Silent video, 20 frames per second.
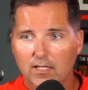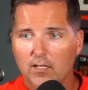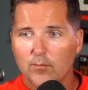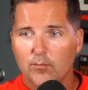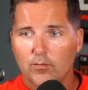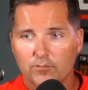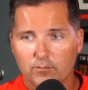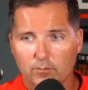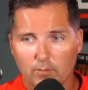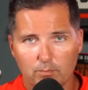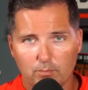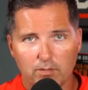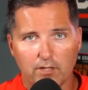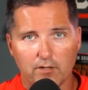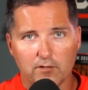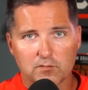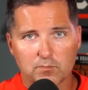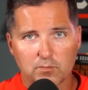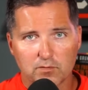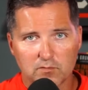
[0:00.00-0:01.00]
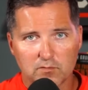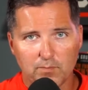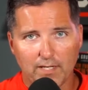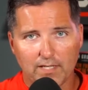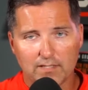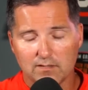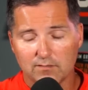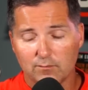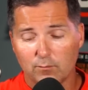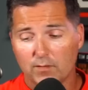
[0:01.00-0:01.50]
But from a player's
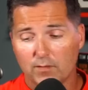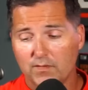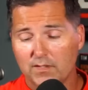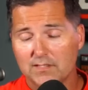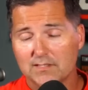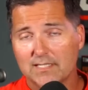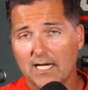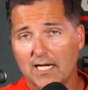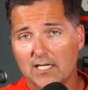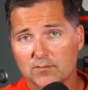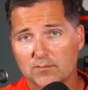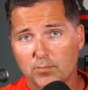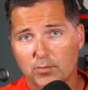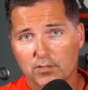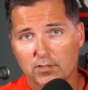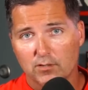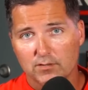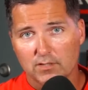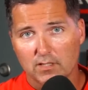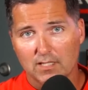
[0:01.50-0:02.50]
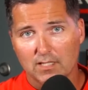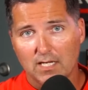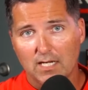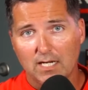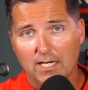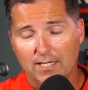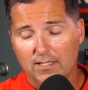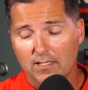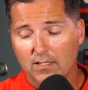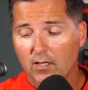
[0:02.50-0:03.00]
perspective, what these guys put on the line,